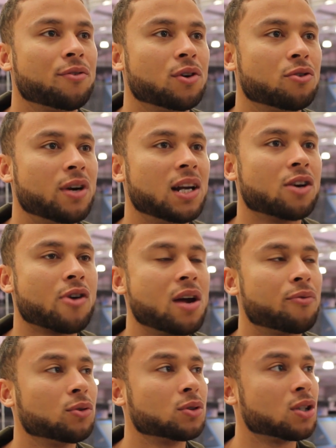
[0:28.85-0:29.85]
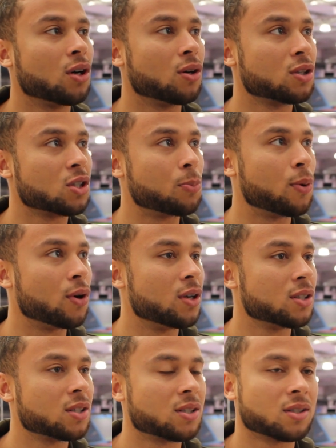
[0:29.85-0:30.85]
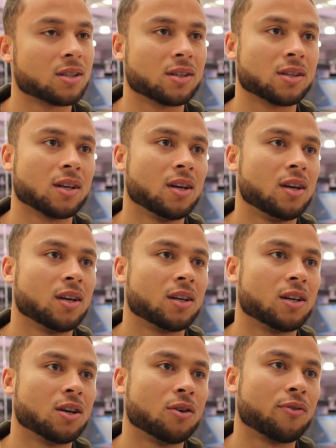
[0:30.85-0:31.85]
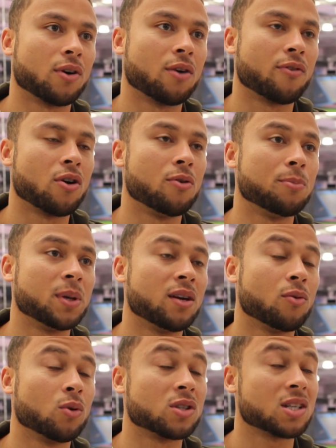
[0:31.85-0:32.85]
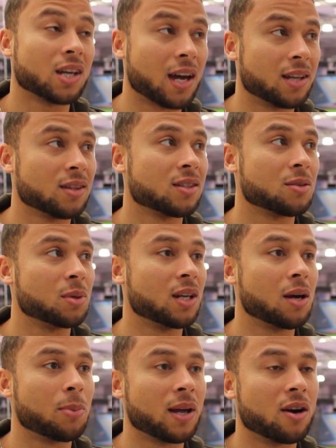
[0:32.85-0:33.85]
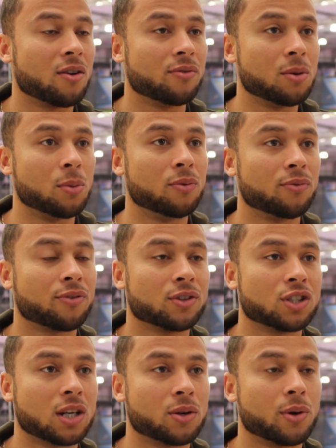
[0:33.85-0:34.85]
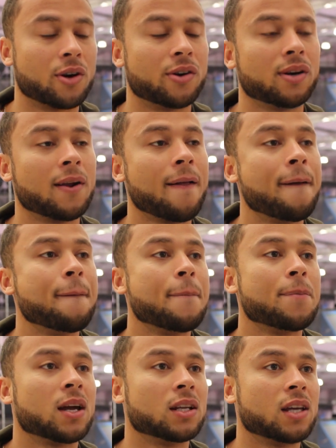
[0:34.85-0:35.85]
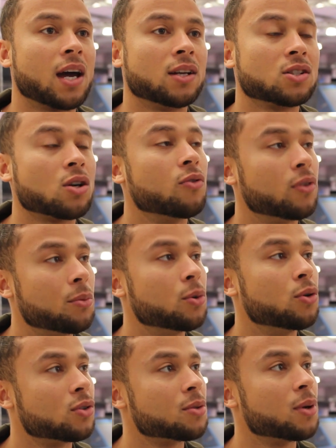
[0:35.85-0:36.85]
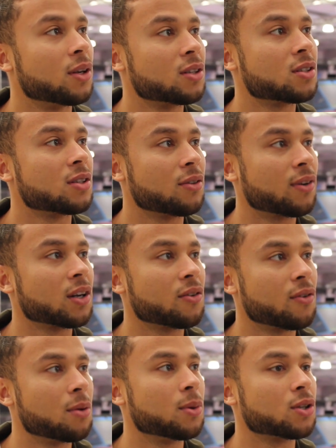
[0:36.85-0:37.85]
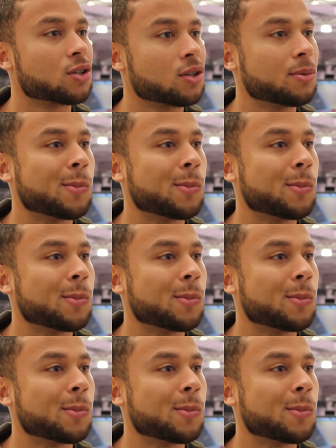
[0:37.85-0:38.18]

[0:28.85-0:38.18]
We were really grateful to all the supporters you know, for voting me once again to be their player of the month for January. And yeah, just over the moon to be honest. Thank you very much.